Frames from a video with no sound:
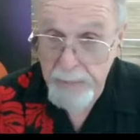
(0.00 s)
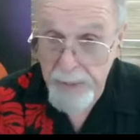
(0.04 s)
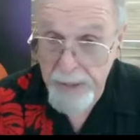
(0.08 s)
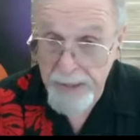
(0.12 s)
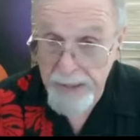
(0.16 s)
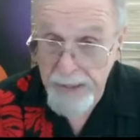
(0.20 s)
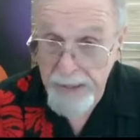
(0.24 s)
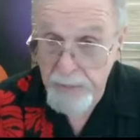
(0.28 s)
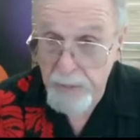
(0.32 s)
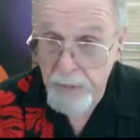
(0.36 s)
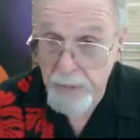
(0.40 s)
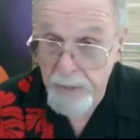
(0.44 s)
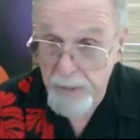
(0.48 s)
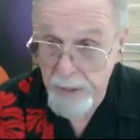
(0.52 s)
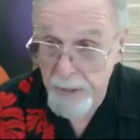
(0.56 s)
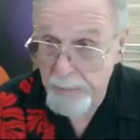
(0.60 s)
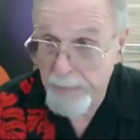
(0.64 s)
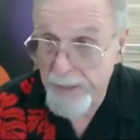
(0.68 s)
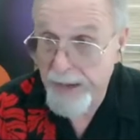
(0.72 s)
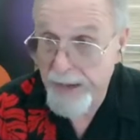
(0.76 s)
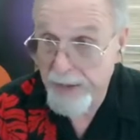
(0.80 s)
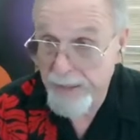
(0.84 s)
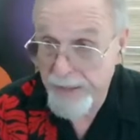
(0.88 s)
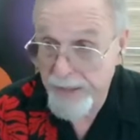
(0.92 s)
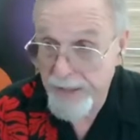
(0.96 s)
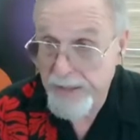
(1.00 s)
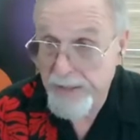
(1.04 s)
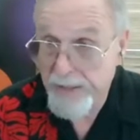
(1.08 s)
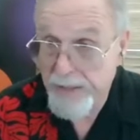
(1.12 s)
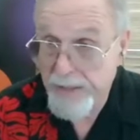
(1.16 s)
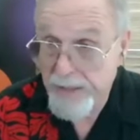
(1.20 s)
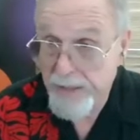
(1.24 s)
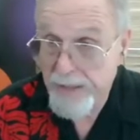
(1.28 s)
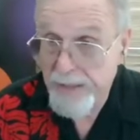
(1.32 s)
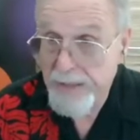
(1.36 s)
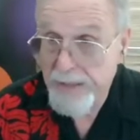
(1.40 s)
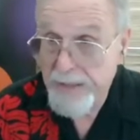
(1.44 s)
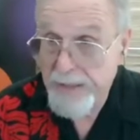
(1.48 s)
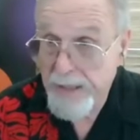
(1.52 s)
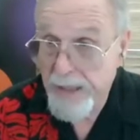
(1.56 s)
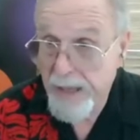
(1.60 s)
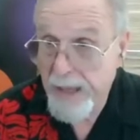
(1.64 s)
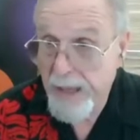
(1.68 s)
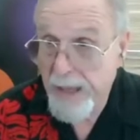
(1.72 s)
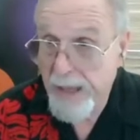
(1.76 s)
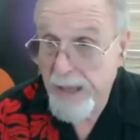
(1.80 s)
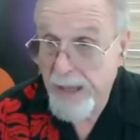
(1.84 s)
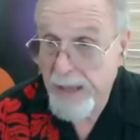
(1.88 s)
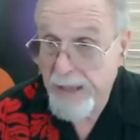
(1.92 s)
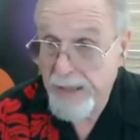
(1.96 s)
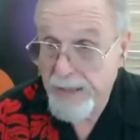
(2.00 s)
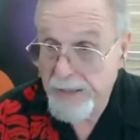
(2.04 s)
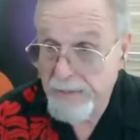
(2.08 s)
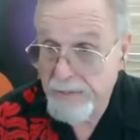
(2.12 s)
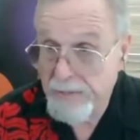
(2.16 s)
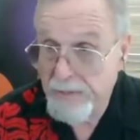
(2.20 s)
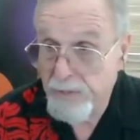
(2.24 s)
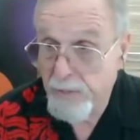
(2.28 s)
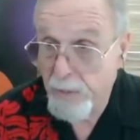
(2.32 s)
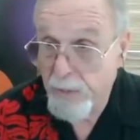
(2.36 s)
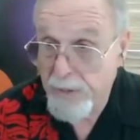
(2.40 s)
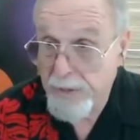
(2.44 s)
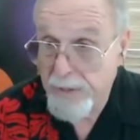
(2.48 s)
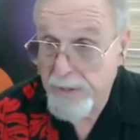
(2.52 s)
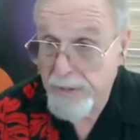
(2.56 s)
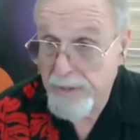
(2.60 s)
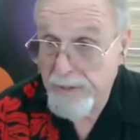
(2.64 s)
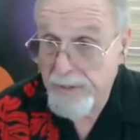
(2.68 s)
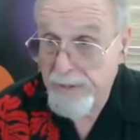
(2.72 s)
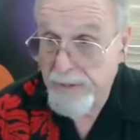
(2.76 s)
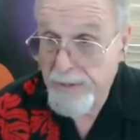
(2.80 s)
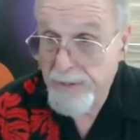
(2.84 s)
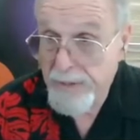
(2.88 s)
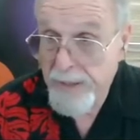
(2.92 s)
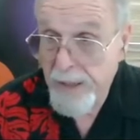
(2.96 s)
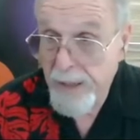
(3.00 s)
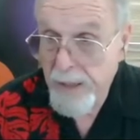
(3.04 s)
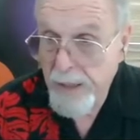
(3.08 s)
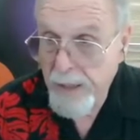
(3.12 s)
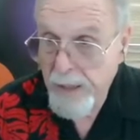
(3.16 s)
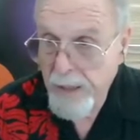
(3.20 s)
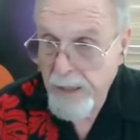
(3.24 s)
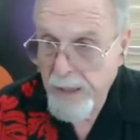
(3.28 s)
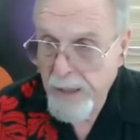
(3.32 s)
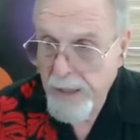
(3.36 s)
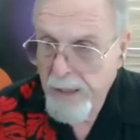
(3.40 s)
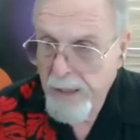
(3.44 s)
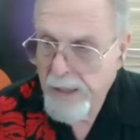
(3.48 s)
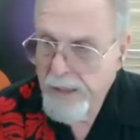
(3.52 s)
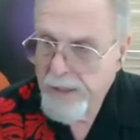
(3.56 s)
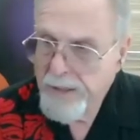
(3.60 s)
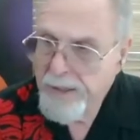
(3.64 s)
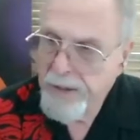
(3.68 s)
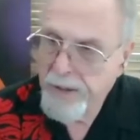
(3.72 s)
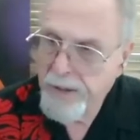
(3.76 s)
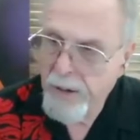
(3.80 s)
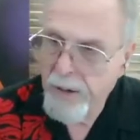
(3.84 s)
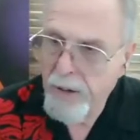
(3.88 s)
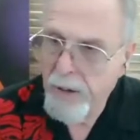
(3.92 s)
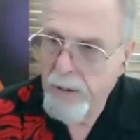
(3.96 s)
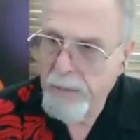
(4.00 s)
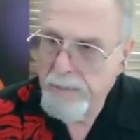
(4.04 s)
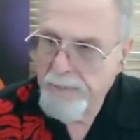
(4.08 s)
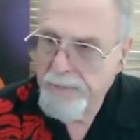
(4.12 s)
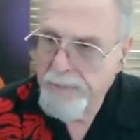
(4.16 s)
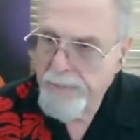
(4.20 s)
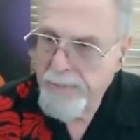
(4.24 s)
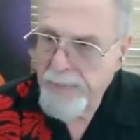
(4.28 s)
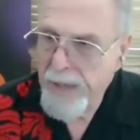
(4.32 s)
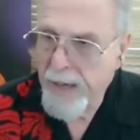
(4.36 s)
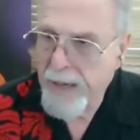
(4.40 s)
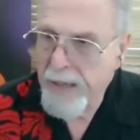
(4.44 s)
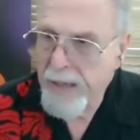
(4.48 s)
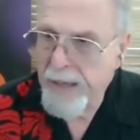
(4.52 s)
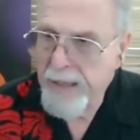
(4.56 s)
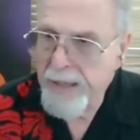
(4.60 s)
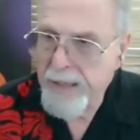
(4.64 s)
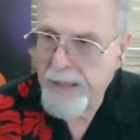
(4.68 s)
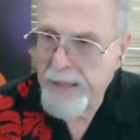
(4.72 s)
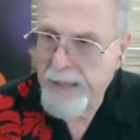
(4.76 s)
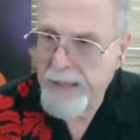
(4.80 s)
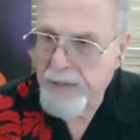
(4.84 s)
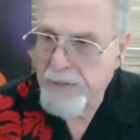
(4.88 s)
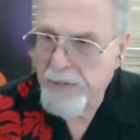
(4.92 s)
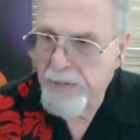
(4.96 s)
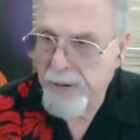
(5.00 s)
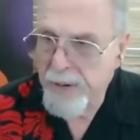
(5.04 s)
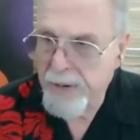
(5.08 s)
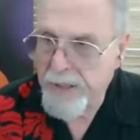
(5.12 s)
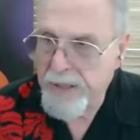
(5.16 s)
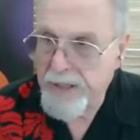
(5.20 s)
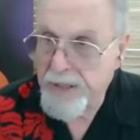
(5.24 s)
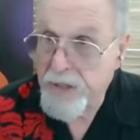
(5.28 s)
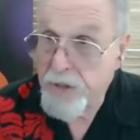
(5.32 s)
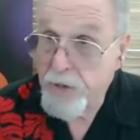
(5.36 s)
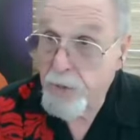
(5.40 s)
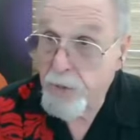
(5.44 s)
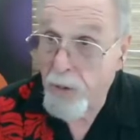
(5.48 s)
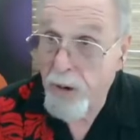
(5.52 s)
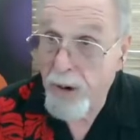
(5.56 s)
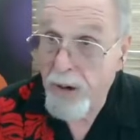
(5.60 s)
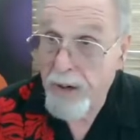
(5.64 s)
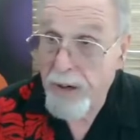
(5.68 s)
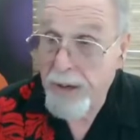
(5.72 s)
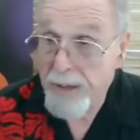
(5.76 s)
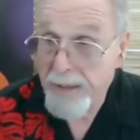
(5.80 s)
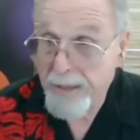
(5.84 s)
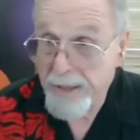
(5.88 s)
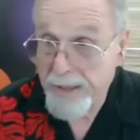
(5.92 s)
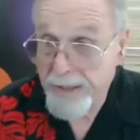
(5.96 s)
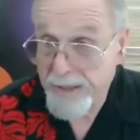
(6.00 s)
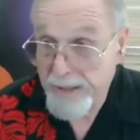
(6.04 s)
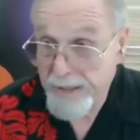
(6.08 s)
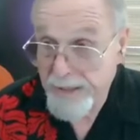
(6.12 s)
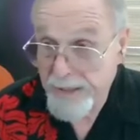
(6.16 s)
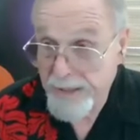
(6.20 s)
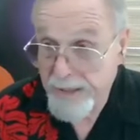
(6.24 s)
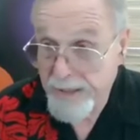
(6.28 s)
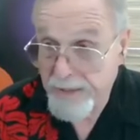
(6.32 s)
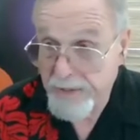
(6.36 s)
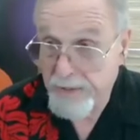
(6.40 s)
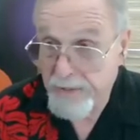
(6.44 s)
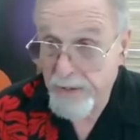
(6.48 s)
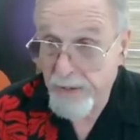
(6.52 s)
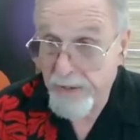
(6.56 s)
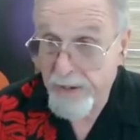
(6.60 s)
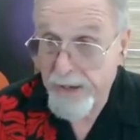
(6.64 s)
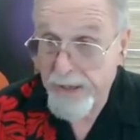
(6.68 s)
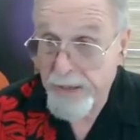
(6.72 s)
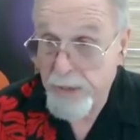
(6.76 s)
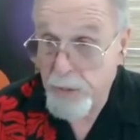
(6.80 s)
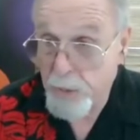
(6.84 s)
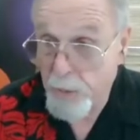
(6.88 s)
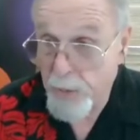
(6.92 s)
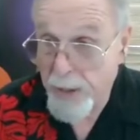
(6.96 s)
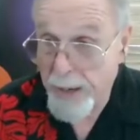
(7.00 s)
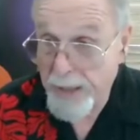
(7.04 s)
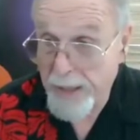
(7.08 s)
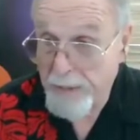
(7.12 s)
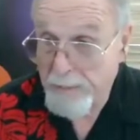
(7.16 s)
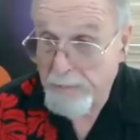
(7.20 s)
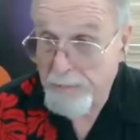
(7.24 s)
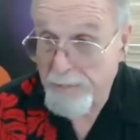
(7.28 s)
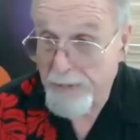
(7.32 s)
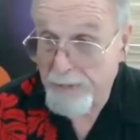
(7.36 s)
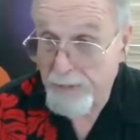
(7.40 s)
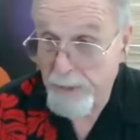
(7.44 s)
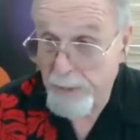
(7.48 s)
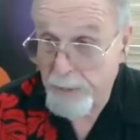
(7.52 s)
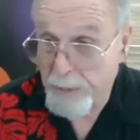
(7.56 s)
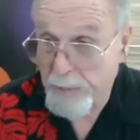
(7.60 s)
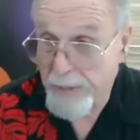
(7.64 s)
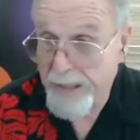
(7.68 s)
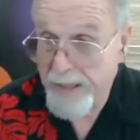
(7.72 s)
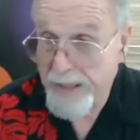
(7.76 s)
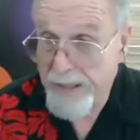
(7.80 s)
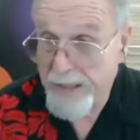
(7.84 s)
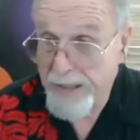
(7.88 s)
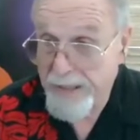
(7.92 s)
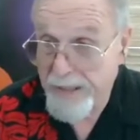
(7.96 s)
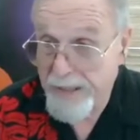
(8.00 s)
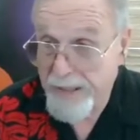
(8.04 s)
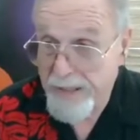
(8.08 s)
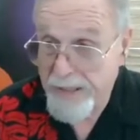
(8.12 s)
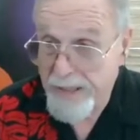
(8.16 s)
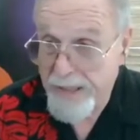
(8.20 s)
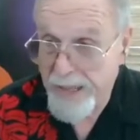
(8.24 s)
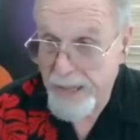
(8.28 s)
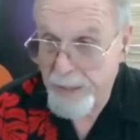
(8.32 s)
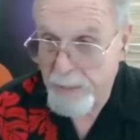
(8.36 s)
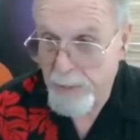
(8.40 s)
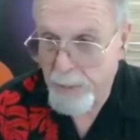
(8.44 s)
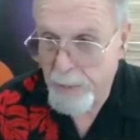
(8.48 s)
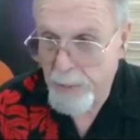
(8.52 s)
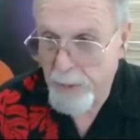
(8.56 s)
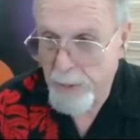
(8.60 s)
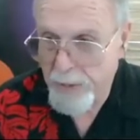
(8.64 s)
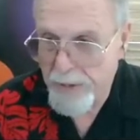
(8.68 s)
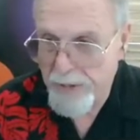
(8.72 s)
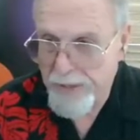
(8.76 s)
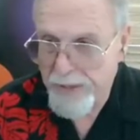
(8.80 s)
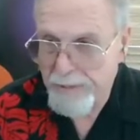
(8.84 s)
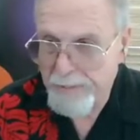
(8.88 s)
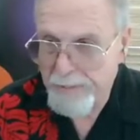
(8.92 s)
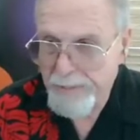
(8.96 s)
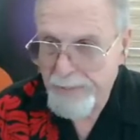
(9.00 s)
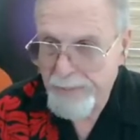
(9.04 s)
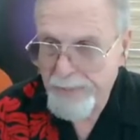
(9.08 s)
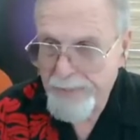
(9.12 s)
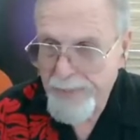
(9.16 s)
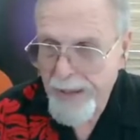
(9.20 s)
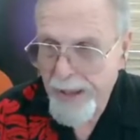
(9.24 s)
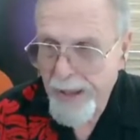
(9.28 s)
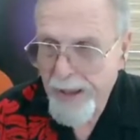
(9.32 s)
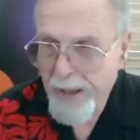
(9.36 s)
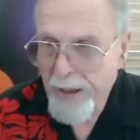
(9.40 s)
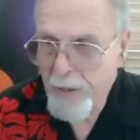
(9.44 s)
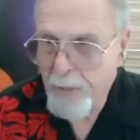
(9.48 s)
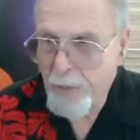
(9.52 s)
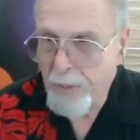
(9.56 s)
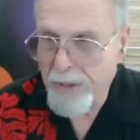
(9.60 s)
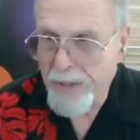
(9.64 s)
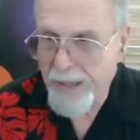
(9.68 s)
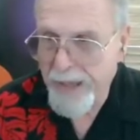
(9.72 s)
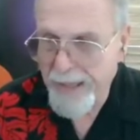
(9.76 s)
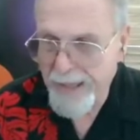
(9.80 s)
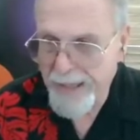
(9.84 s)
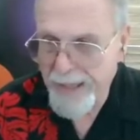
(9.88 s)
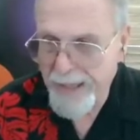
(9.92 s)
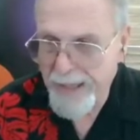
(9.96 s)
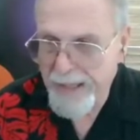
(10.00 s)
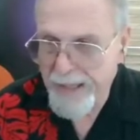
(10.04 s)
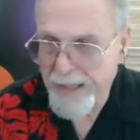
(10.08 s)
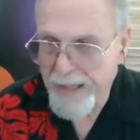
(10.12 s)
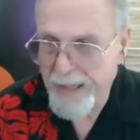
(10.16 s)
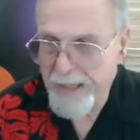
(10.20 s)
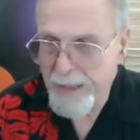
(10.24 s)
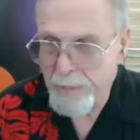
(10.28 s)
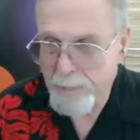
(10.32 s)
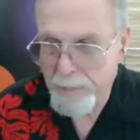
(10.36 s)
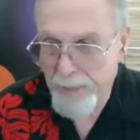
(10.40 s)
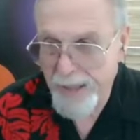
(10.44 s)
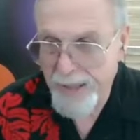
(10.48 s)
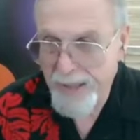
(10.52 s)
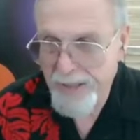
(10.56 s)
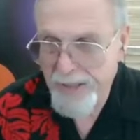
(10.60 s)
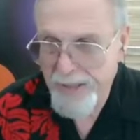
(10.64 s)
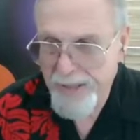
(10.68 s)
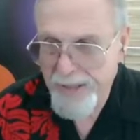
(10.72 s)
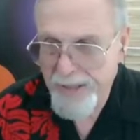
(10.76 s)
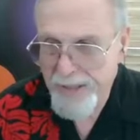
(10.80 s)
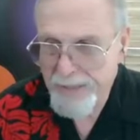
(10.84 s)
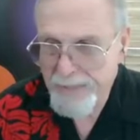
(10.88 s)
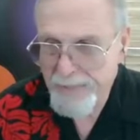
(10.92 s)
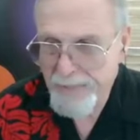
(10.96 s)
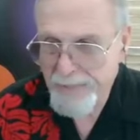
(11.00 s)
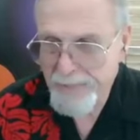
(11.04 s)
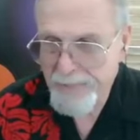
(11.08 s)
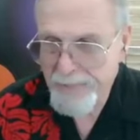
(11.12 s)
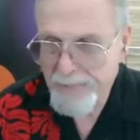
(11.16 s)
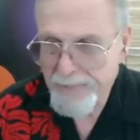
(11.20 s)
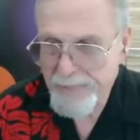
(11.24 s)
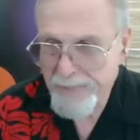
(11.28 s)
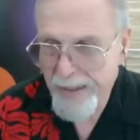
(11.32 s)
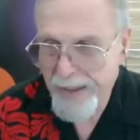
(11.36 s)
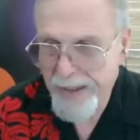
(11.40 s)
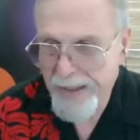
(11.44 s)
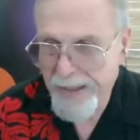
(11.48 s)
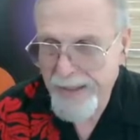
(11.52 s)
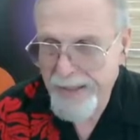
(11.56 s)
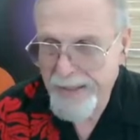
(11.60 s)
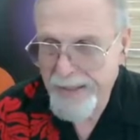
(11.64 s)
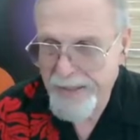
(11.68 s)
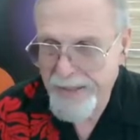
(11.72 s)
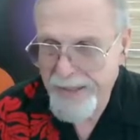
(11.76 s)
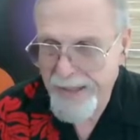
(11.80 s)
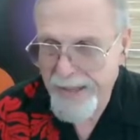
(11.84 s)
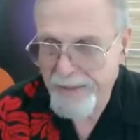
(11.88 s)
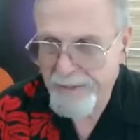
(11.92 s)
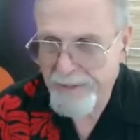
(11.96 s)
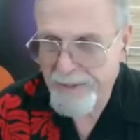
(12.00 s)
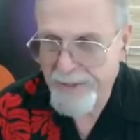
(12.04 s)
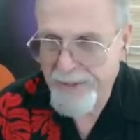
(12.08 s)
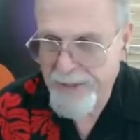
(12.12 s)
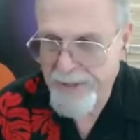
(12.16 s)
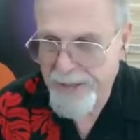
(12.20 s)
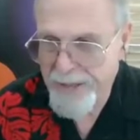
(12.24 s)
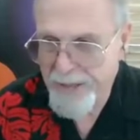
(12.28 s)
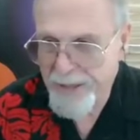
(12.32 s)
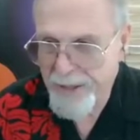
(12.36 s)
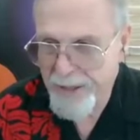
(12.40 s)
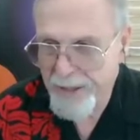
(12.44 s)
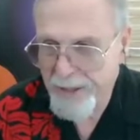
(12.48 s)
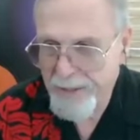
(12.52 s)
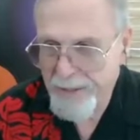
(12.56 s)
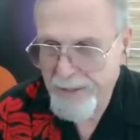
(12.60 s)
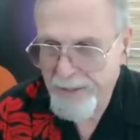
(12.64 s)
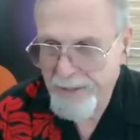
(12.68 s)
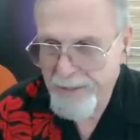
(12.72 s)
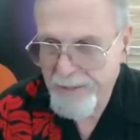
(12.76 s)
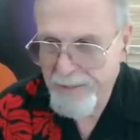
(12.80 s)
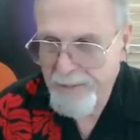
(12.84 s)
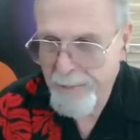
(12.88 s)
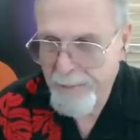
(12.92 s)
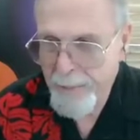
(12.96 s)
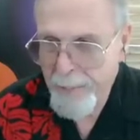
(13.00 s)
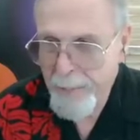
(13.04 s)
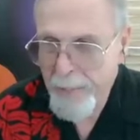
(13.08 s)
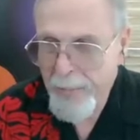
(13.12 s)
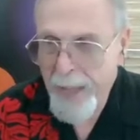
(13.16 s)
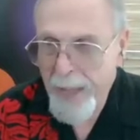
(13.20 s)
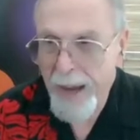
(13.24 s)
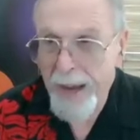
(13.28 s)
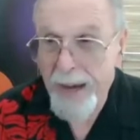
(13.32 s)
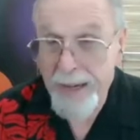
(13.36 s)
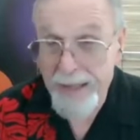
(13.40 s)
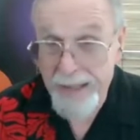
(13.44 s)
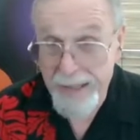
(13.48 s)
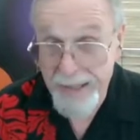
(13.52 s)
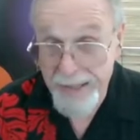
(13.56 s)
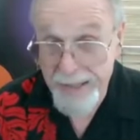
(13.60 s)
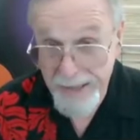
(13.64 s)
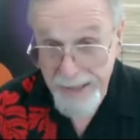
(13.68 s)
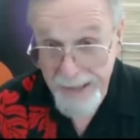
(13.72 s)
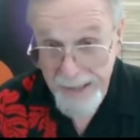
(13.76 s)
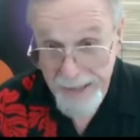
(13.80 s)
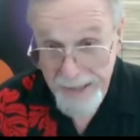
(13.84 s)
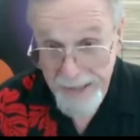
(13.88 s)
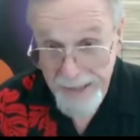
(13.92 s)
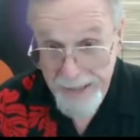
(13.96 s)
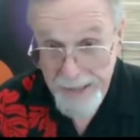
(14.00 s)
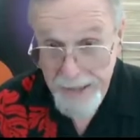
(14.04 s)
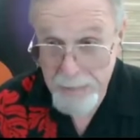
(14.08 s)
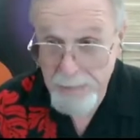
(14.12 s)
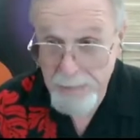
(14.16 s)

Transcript: money where our mouth is and enforce it. So uh, it's fairly strong and it seems very direct, but for me as a disabled person, when I get on a bus in San Francisco, I get to get on